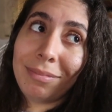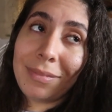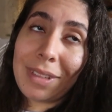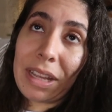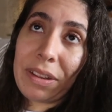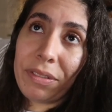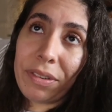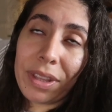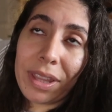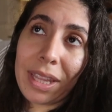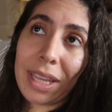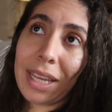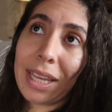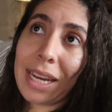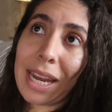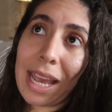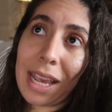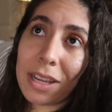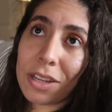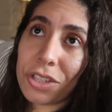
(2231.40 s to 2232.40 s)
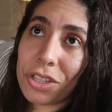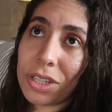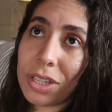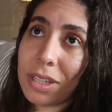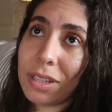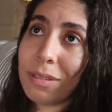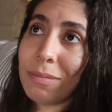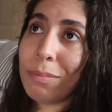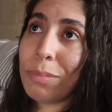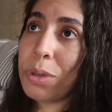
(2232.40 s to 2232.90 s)
everything in
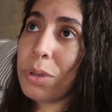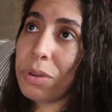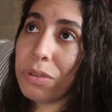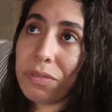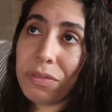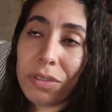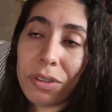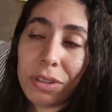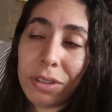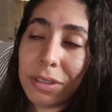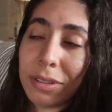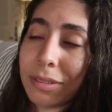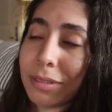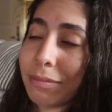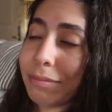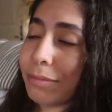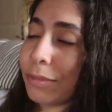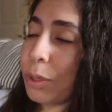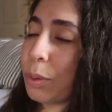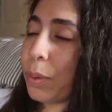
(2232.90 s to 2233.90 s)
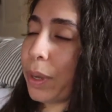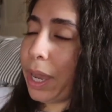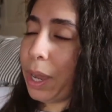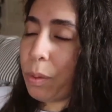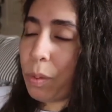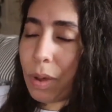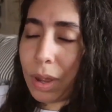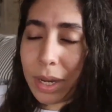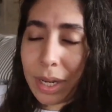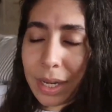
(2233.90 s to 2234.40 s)
action, beautiful, the way I
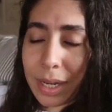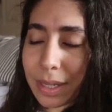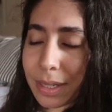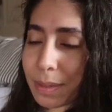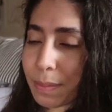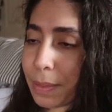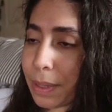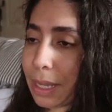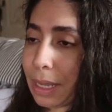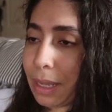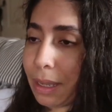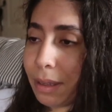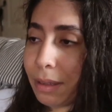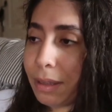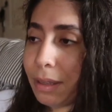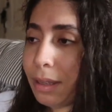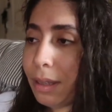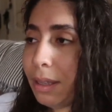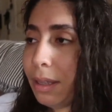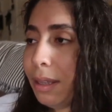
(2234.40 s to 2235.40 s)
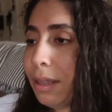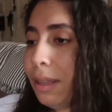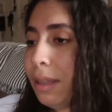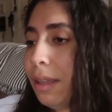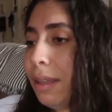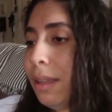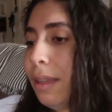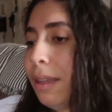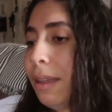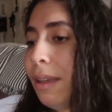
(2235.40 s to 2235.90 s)
wanted it to be,
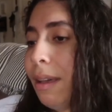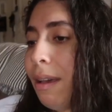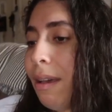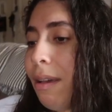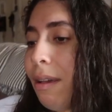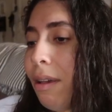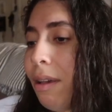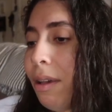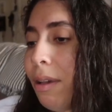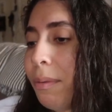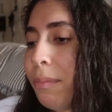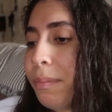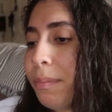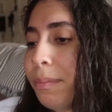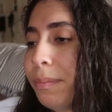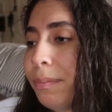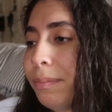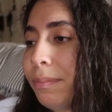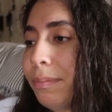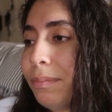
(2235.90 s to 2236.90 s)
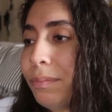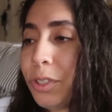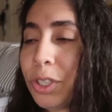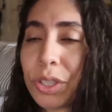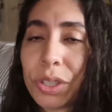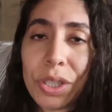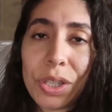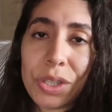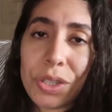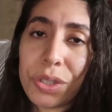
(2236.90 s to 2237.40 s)
I'm
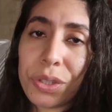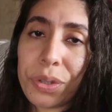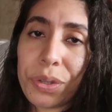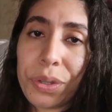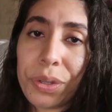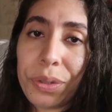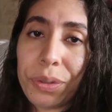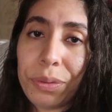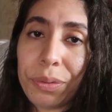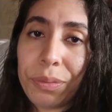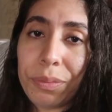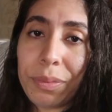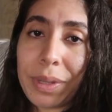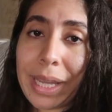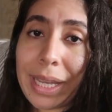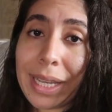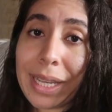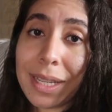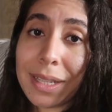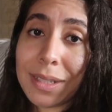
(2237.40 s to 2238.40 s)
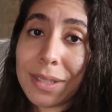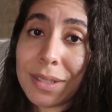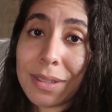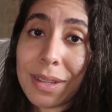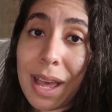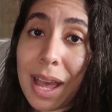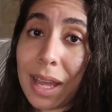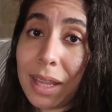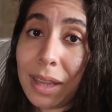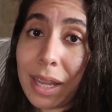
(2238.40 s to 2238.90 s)
just gonna show you, I guess, the
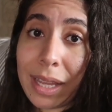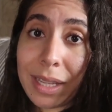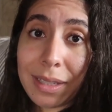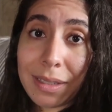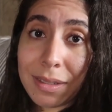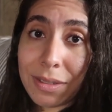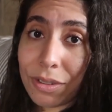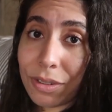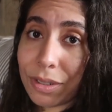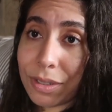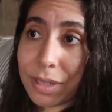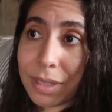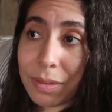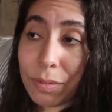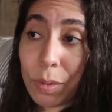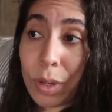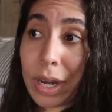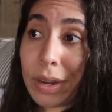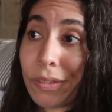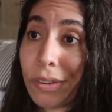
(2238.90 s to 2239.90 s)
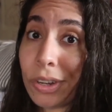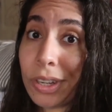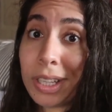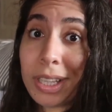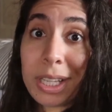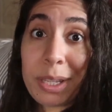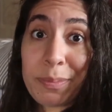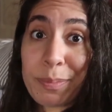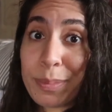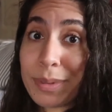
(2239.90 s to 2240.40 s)
highlights or whatever
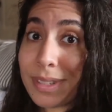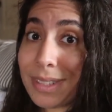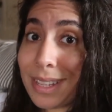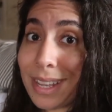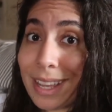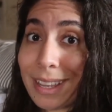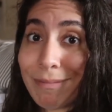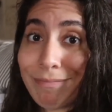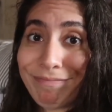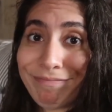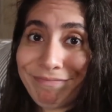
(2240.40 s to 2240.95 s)
clips that